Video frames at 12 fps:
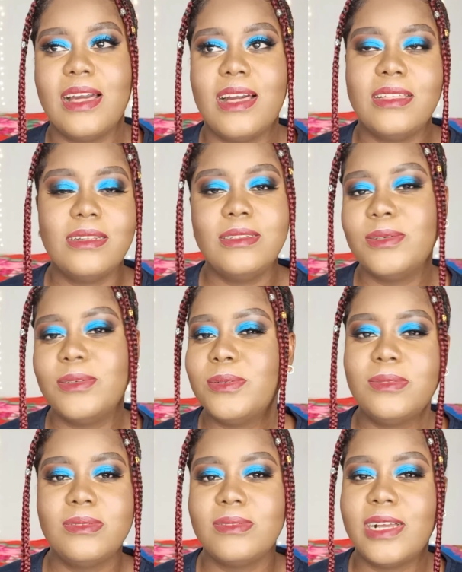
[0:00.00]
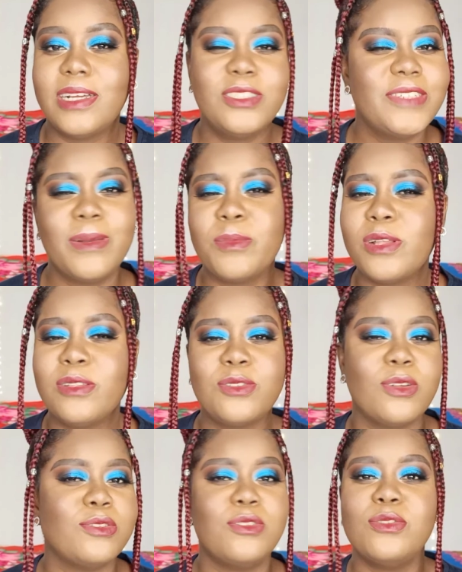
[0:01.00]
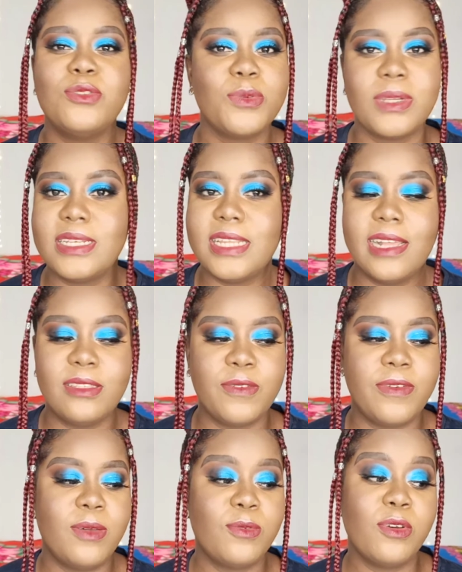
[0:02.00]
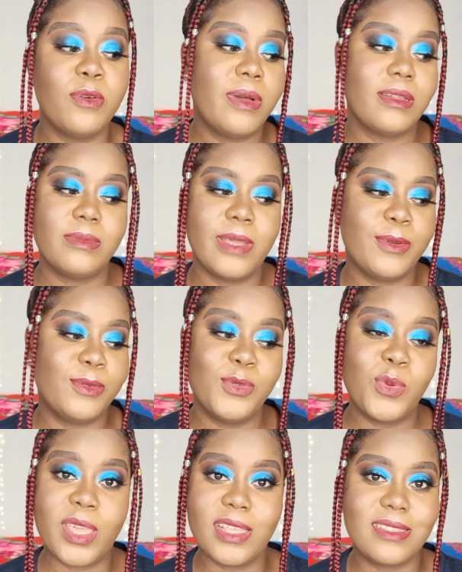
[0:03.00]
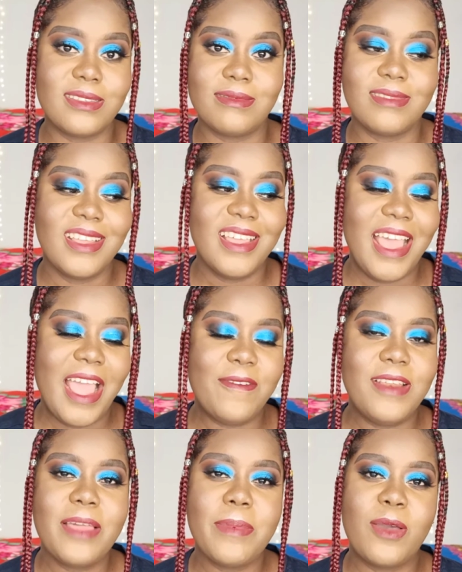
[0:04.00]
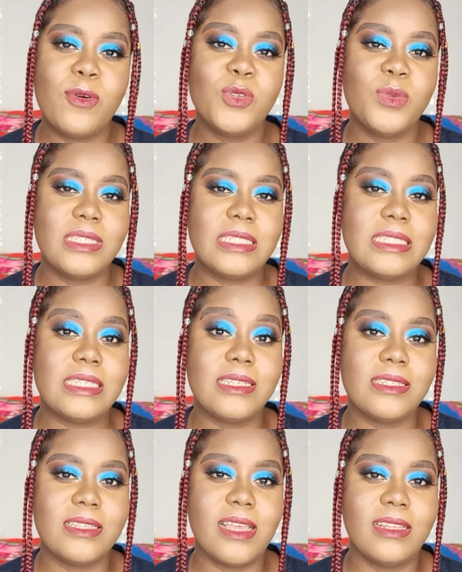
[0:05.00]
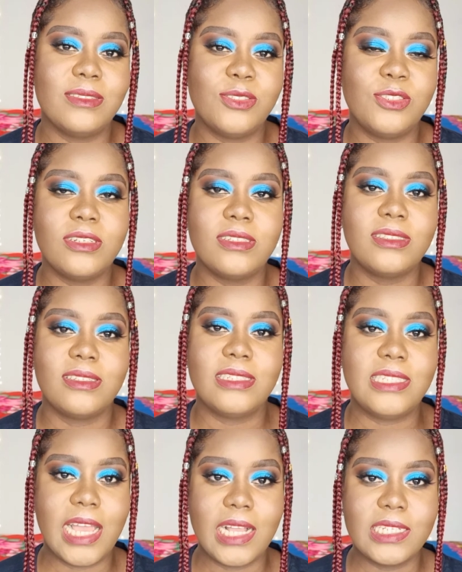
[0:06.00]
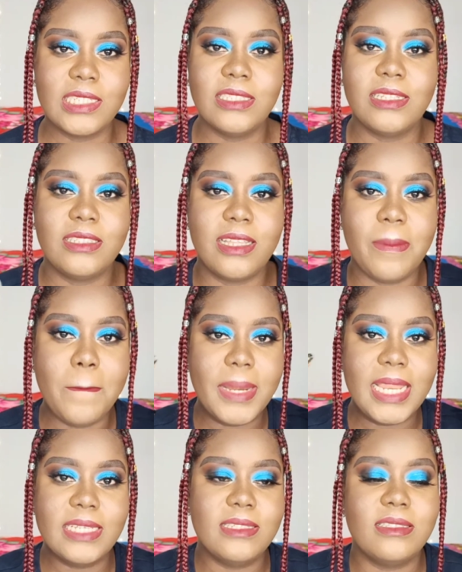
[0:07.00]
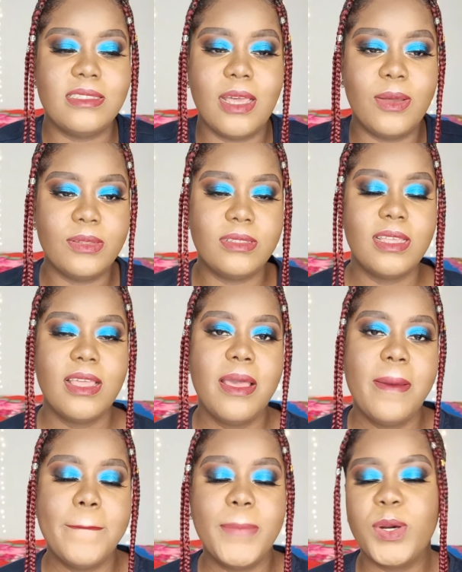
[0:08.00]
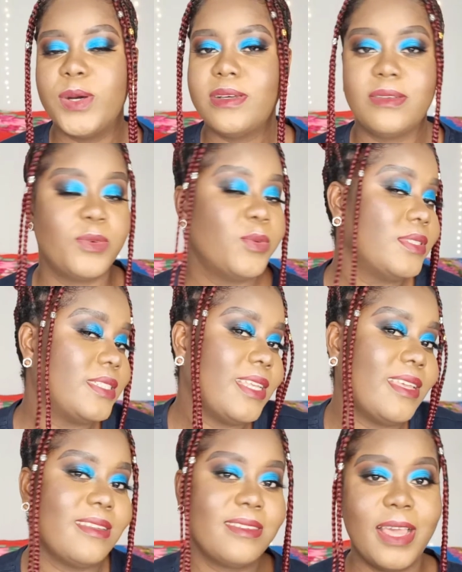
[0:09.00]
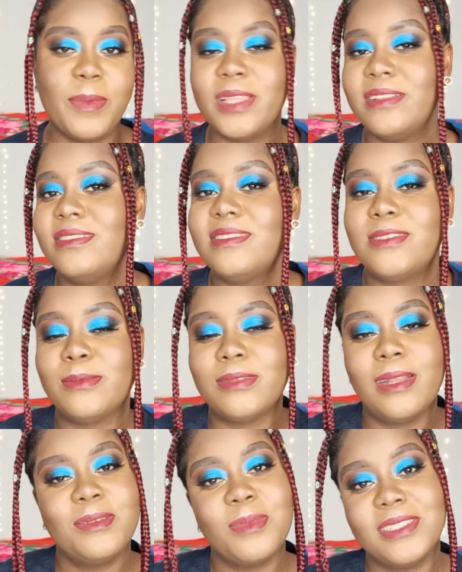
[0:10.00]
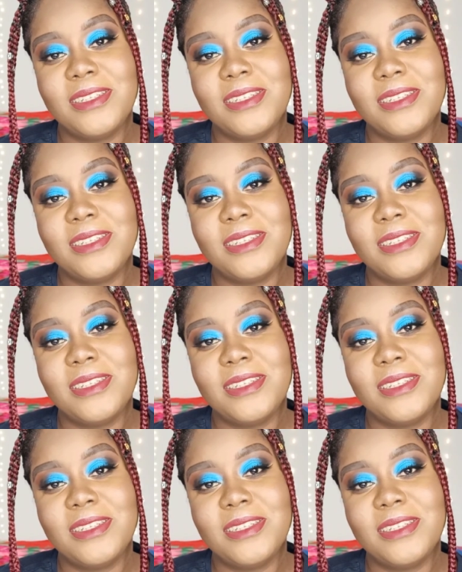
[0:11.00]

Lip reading: I don't know if I'm going to continue doing that or if I'll go back to my old ways. I feel like my old ways is easier to just darken it and then blend it out, but we'll see. I mean, subscribe to my